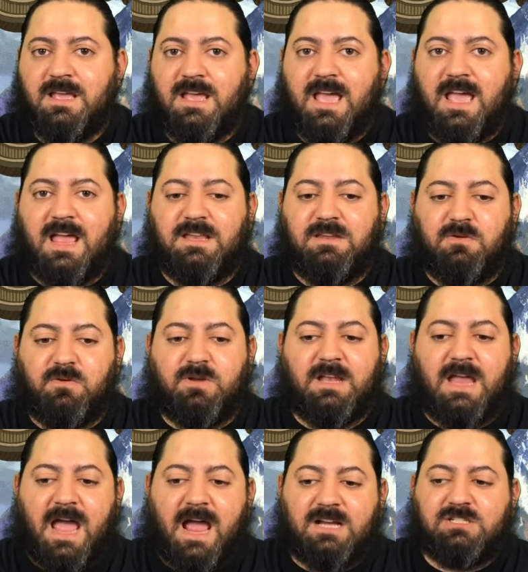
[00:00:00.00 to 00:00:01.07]
And you can
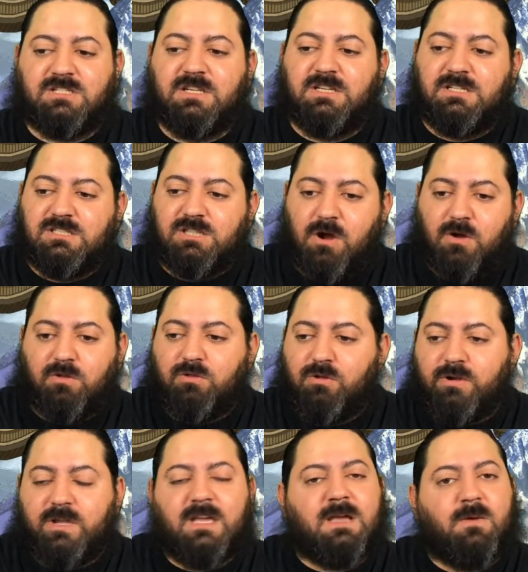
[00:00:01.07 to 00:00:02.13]
actually start
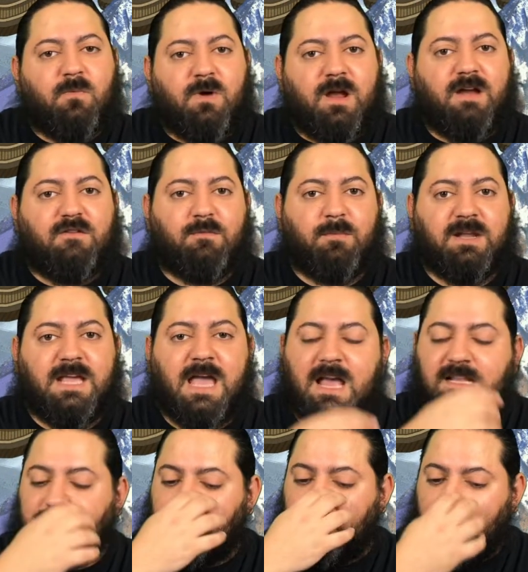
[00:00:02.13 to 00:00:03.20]
looking at what everybody
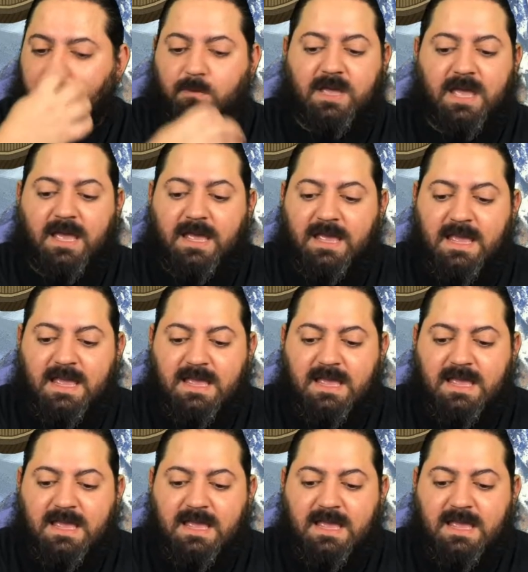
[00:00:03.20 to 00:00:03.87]
has and be like, okay,